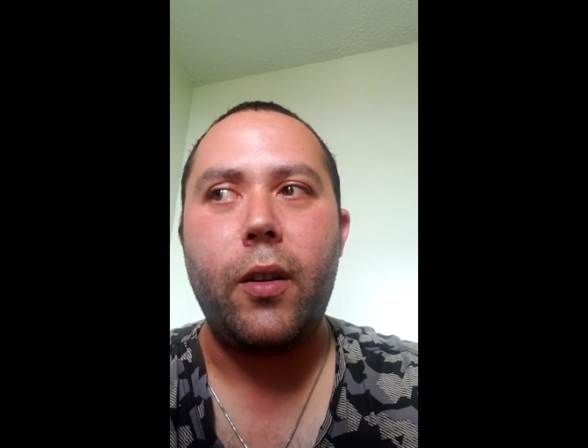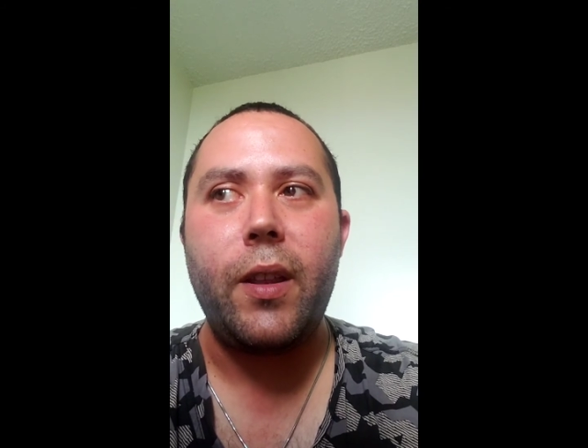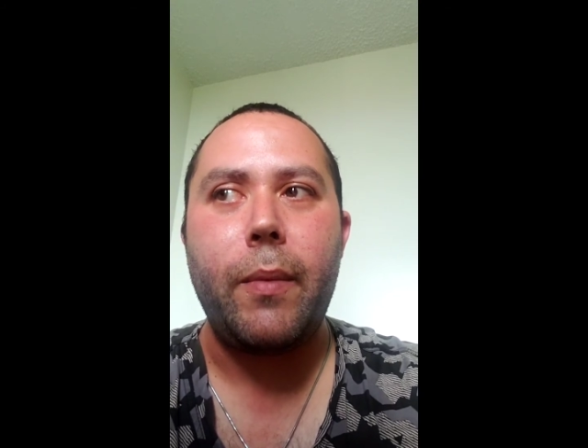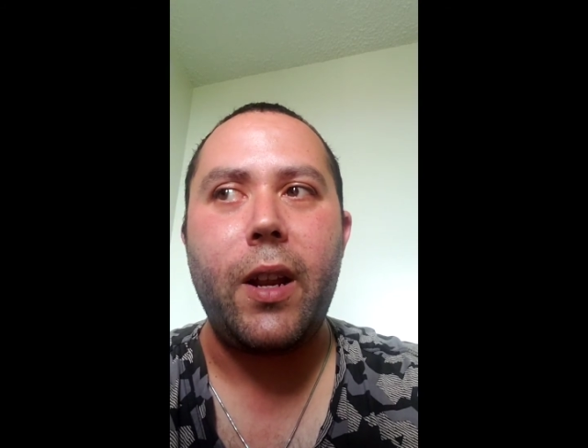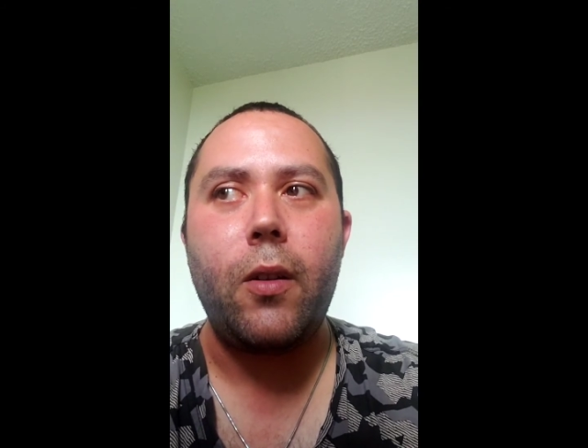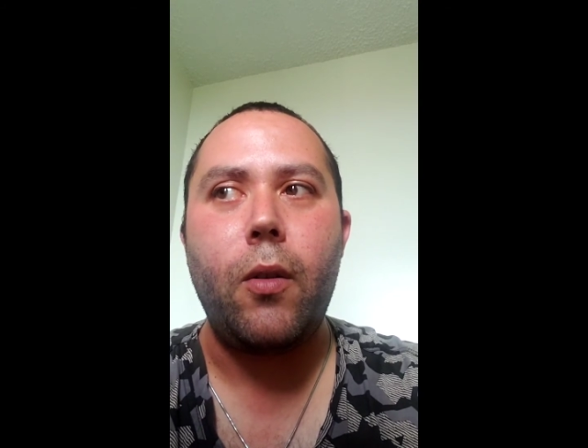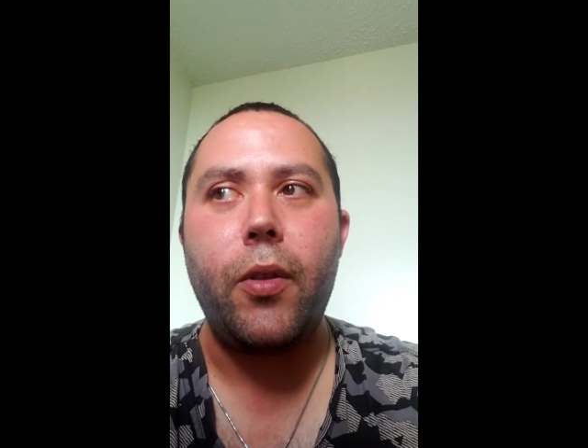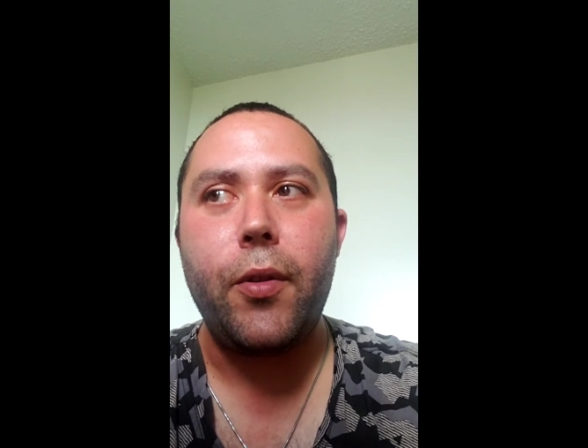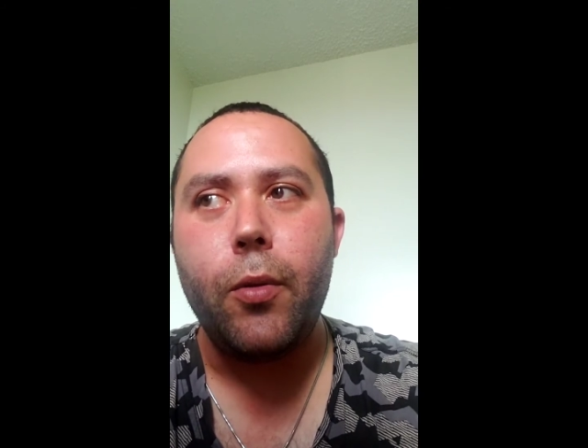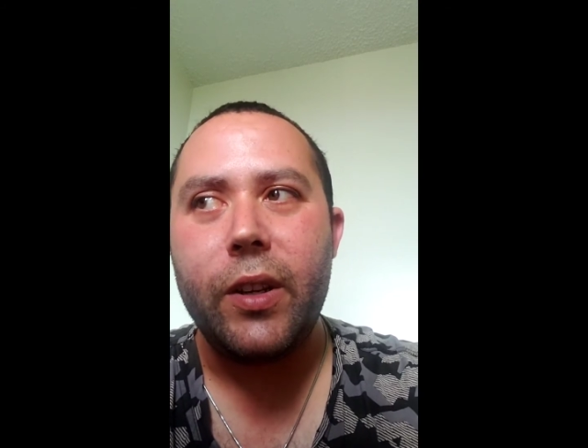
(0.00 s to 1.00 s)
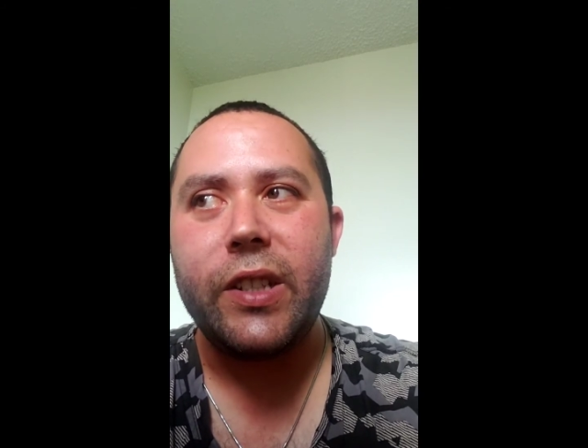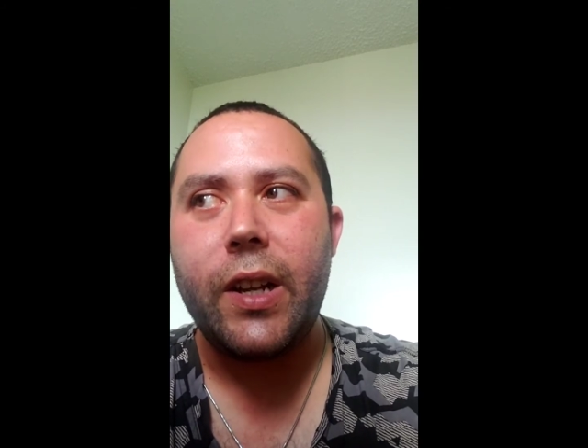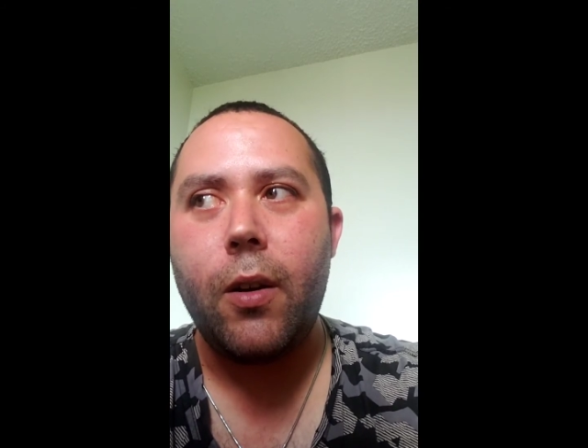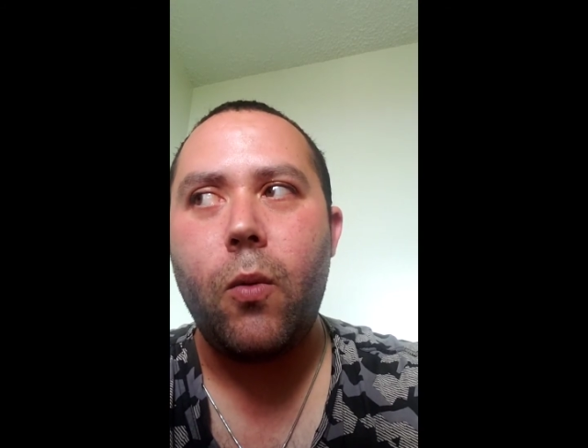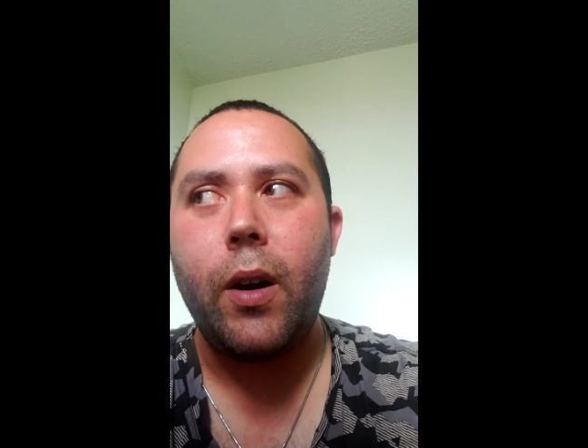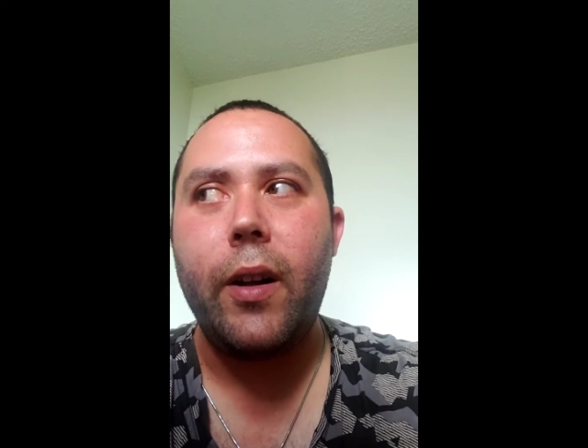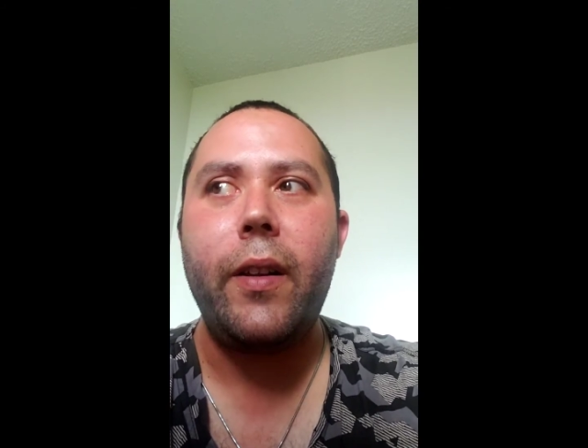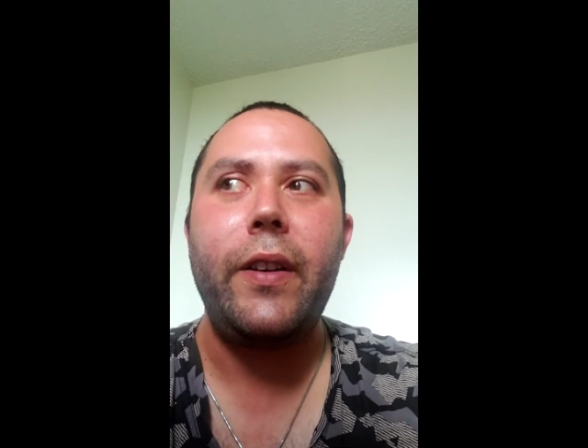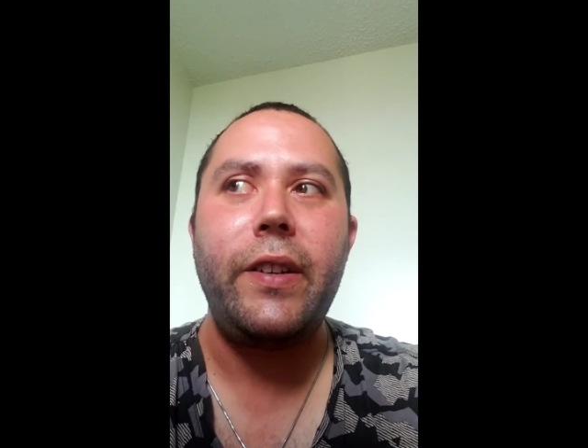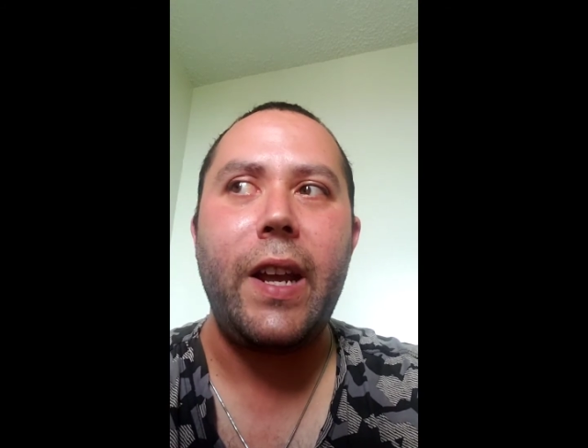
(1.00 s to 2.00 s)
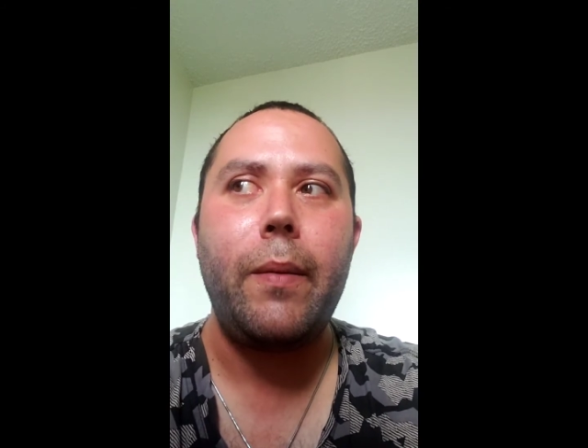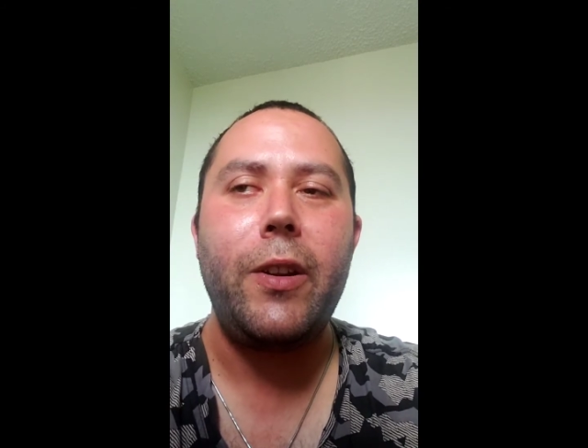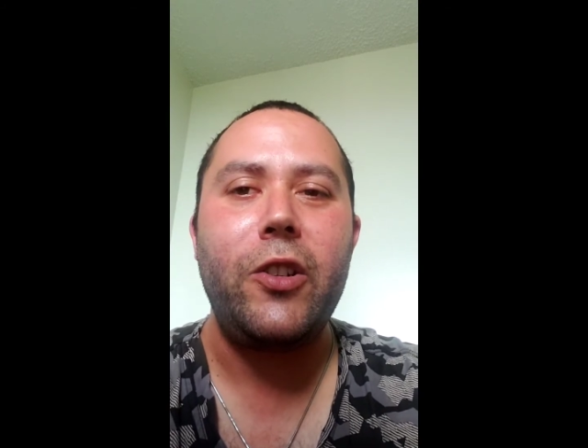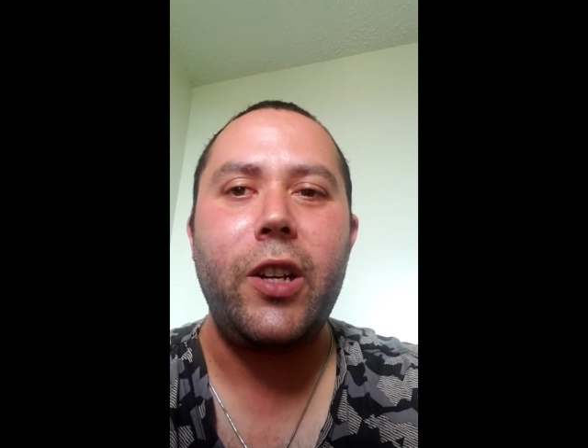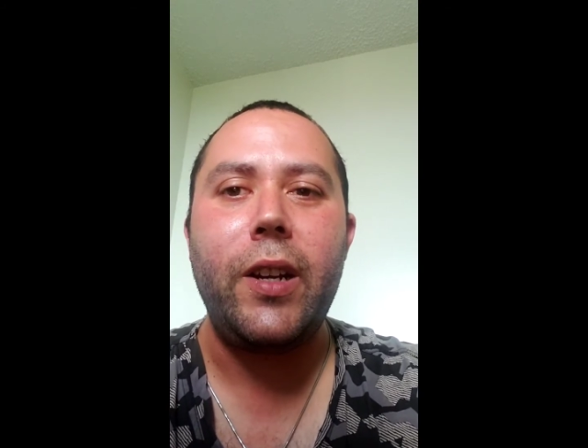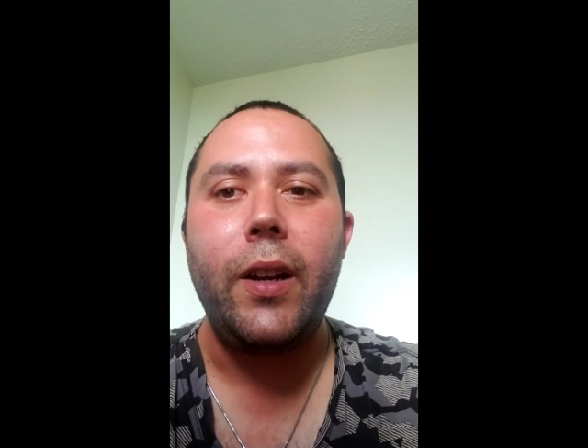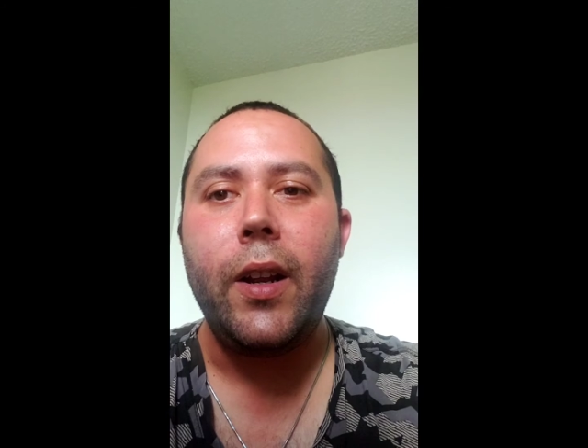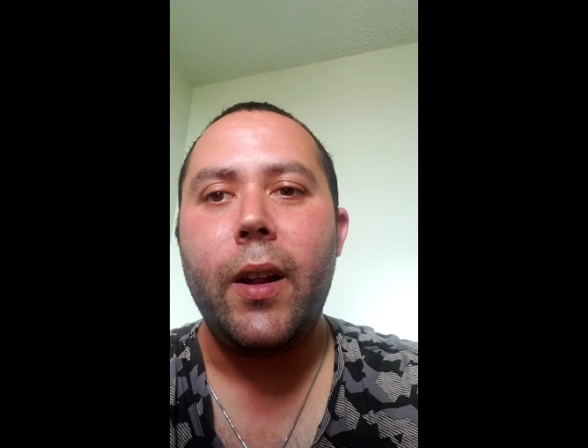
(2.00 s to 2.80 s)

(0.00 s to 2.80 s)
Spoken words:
or they might go through a cell wall and damage it.